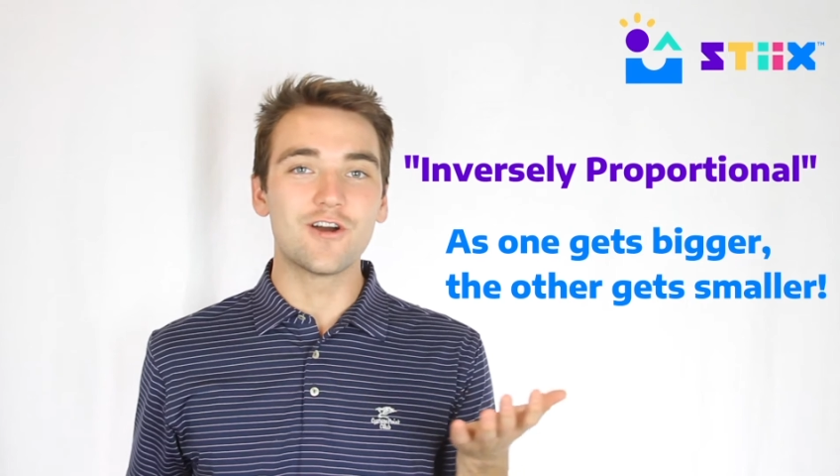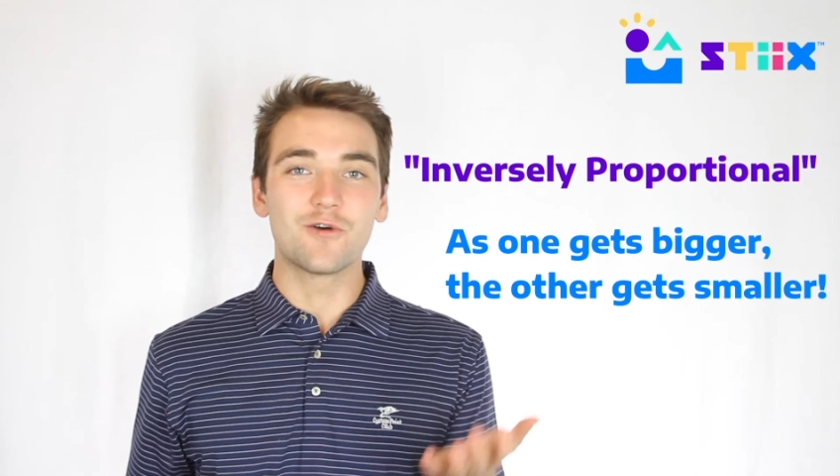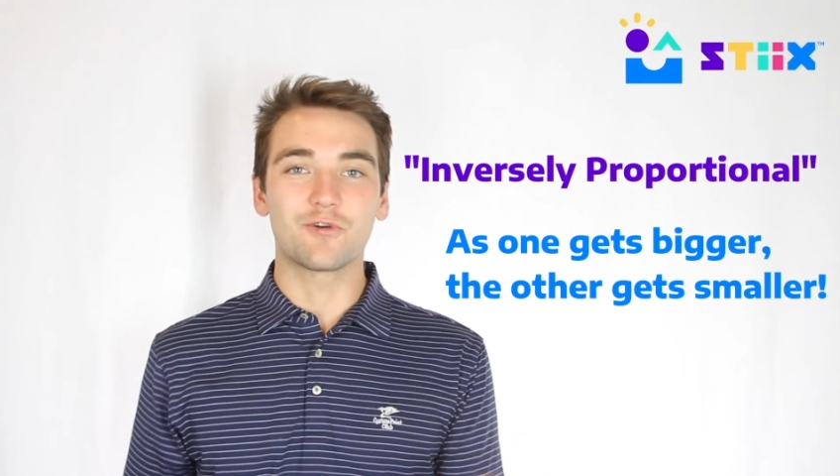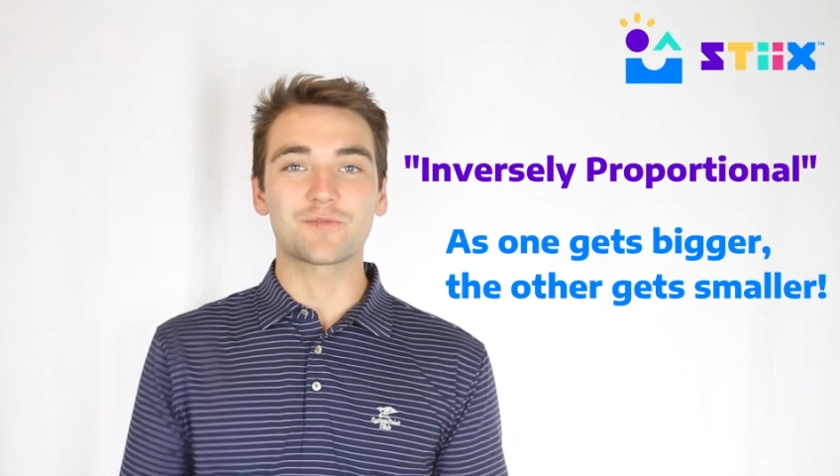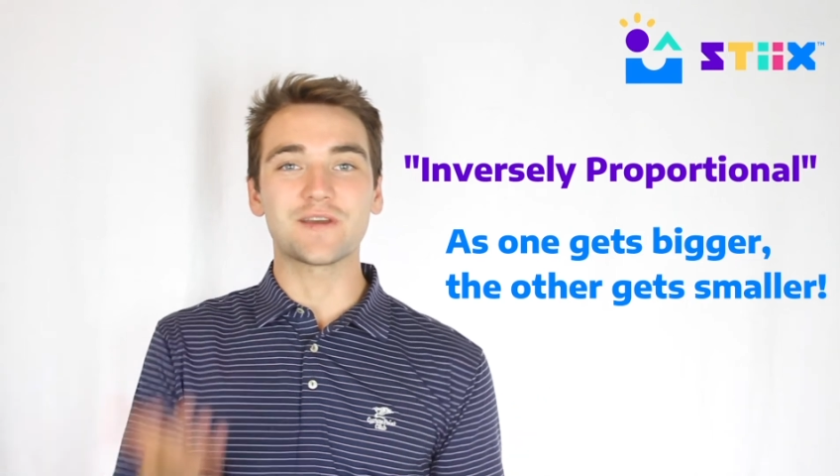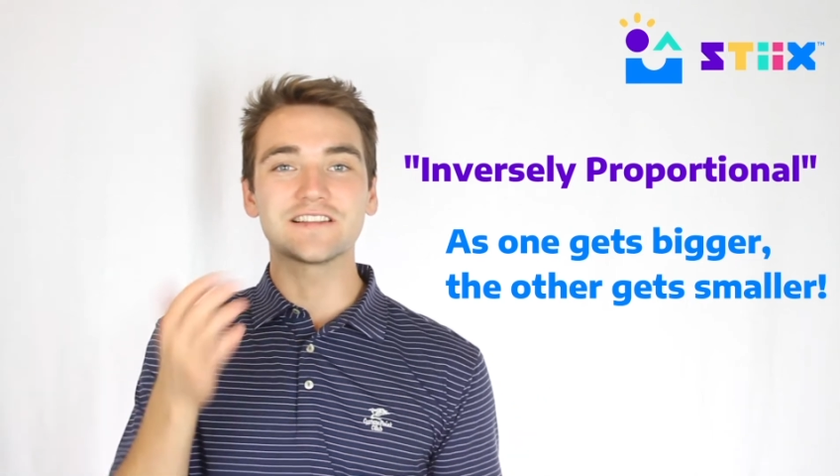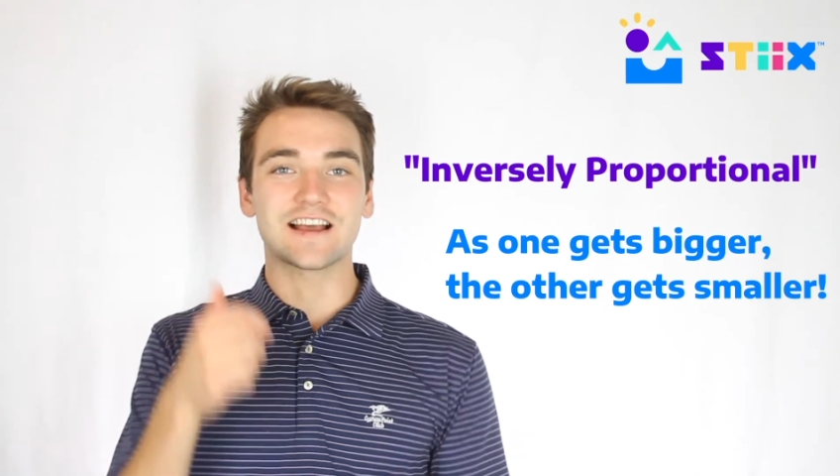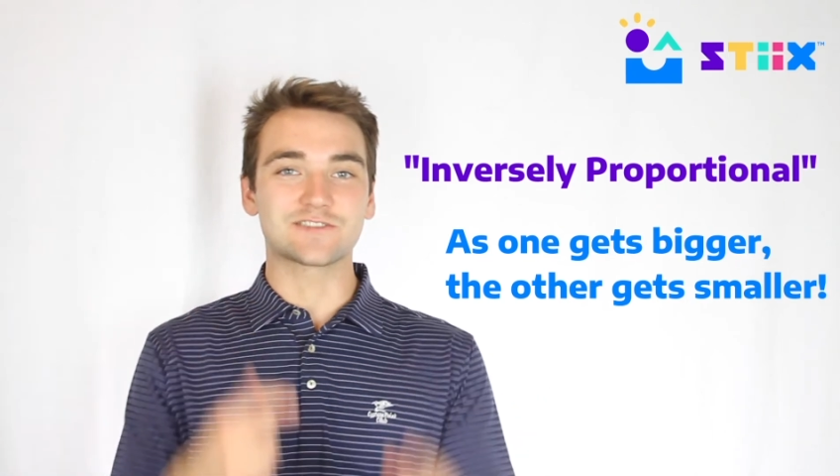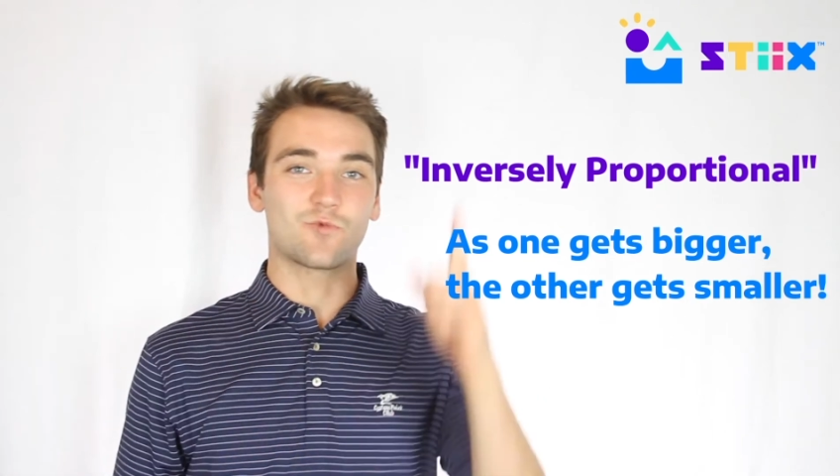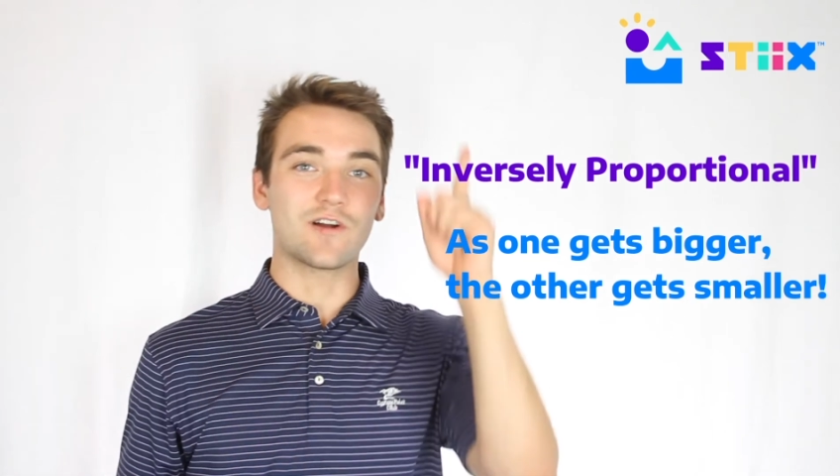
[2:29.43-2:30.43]
which means
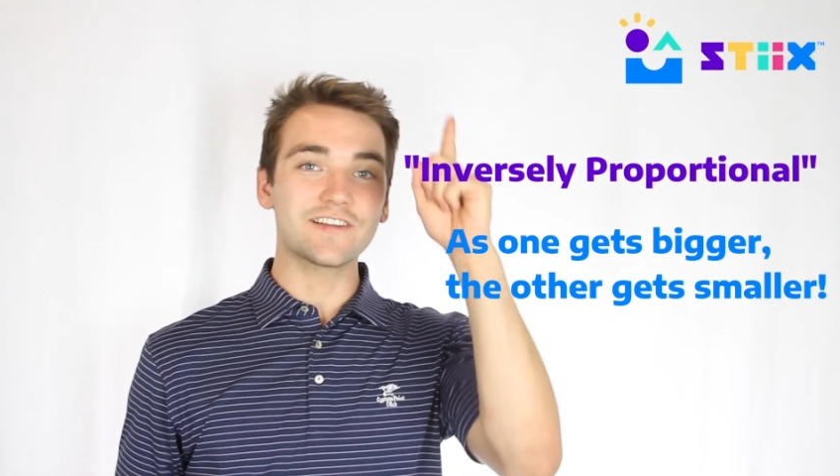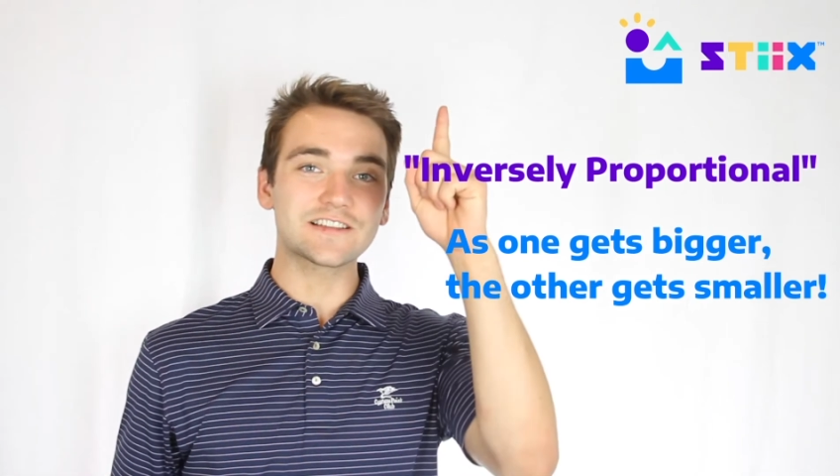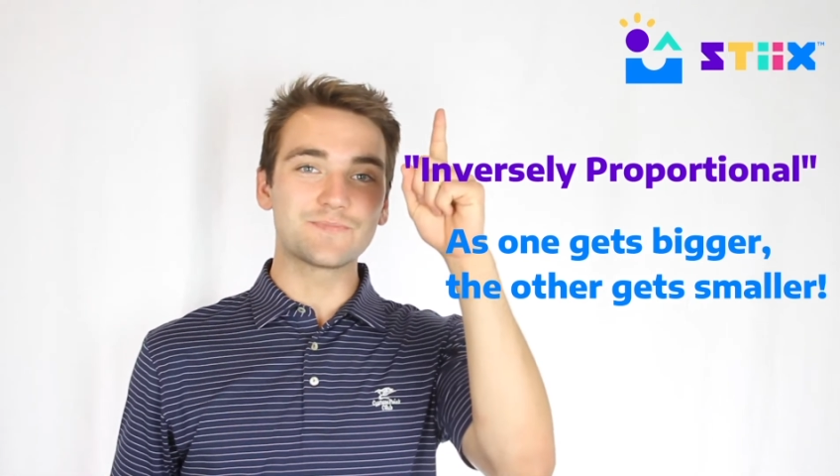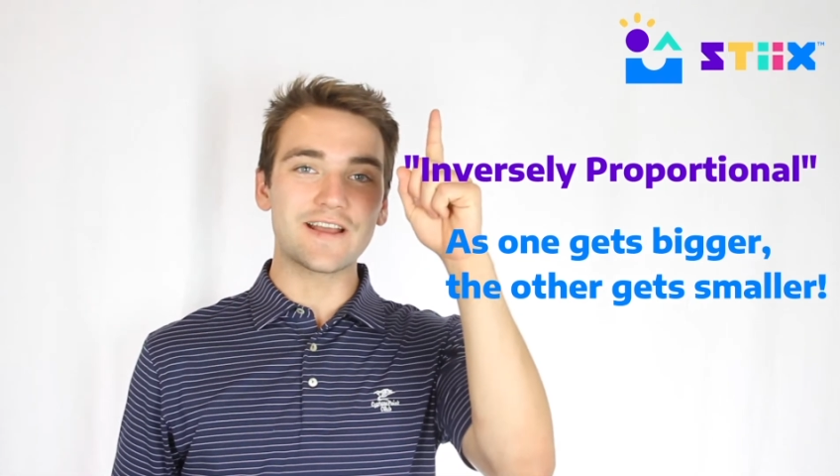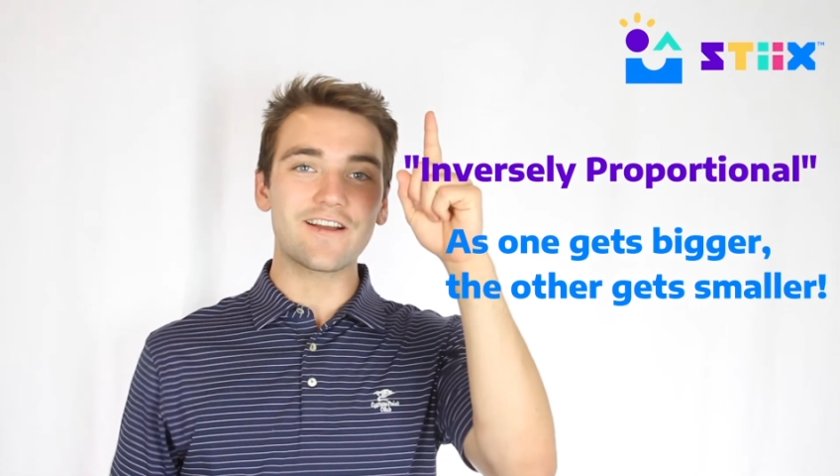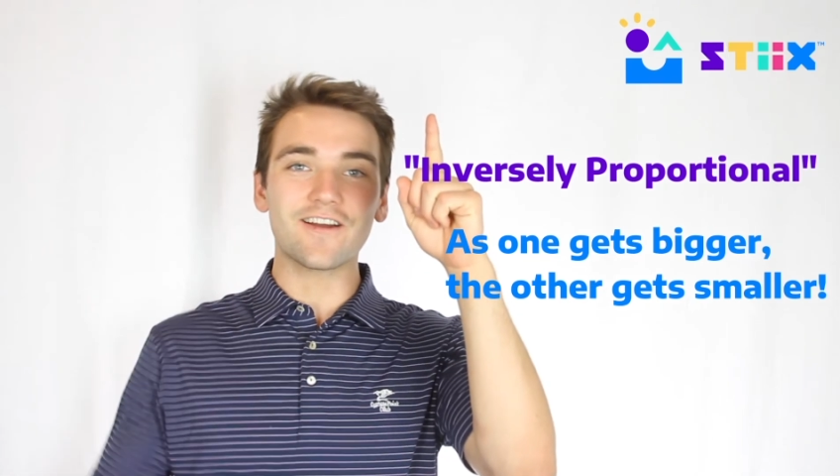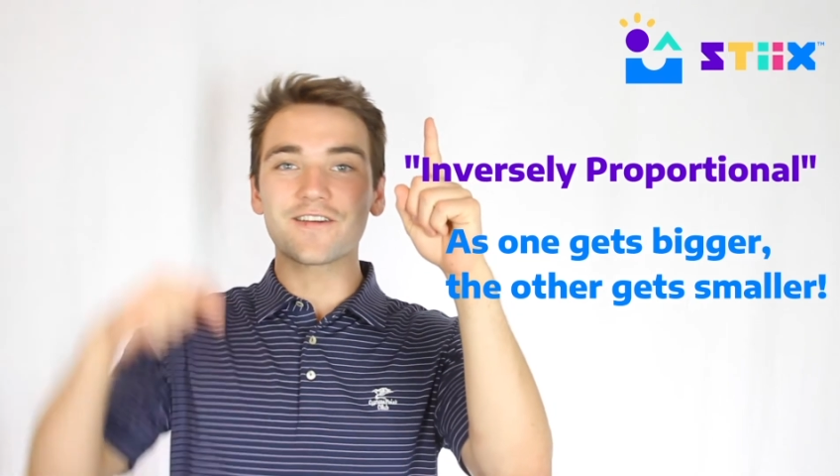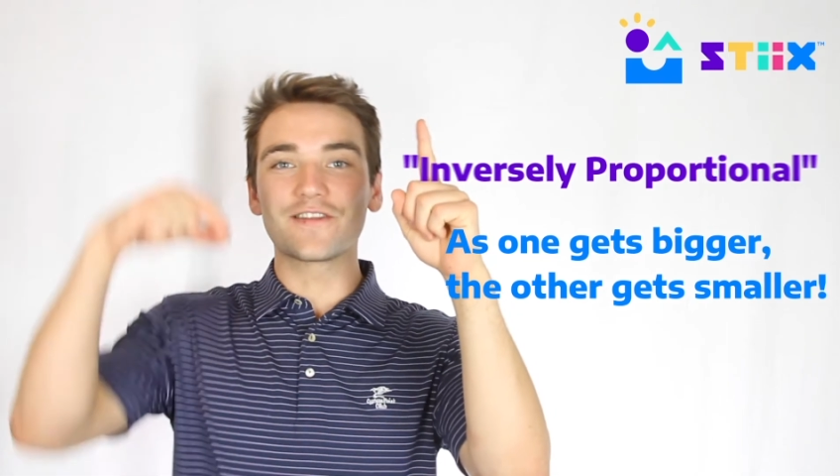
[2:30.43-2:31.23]
as one gets bigger,